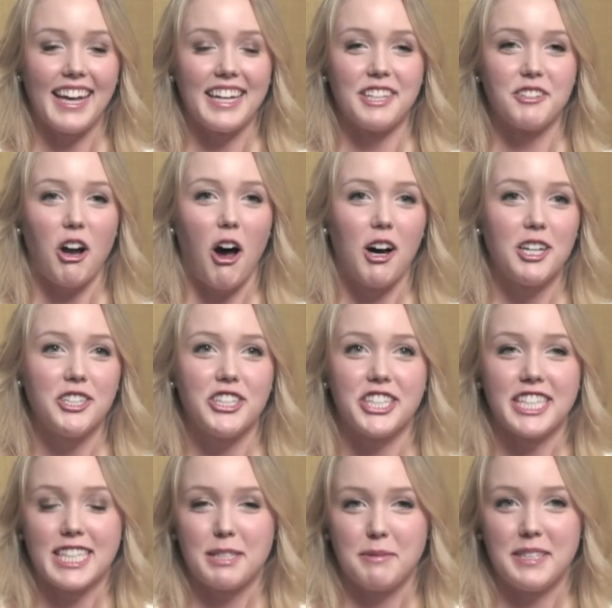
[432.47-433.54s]
and college
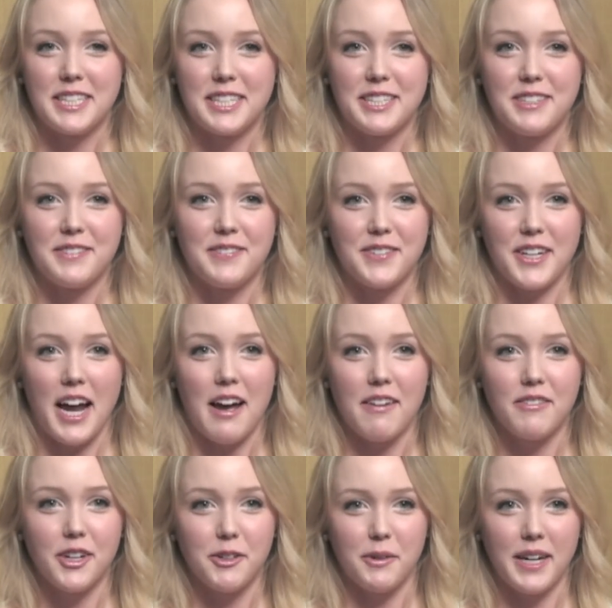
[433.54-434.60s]
is expensive for
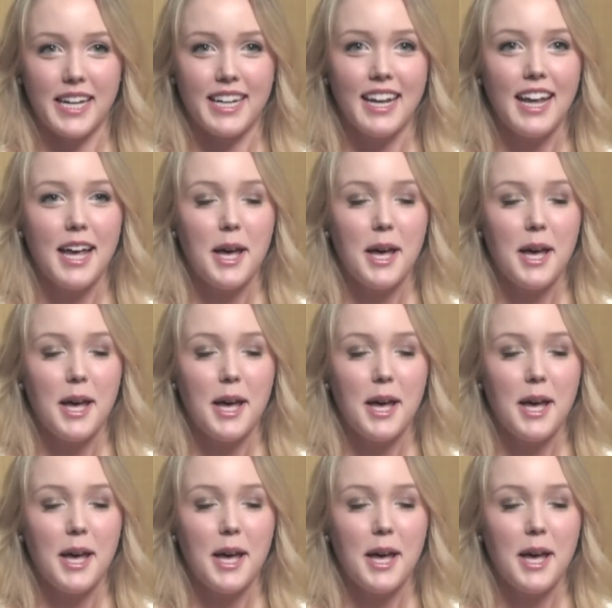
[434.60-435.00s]
everyone.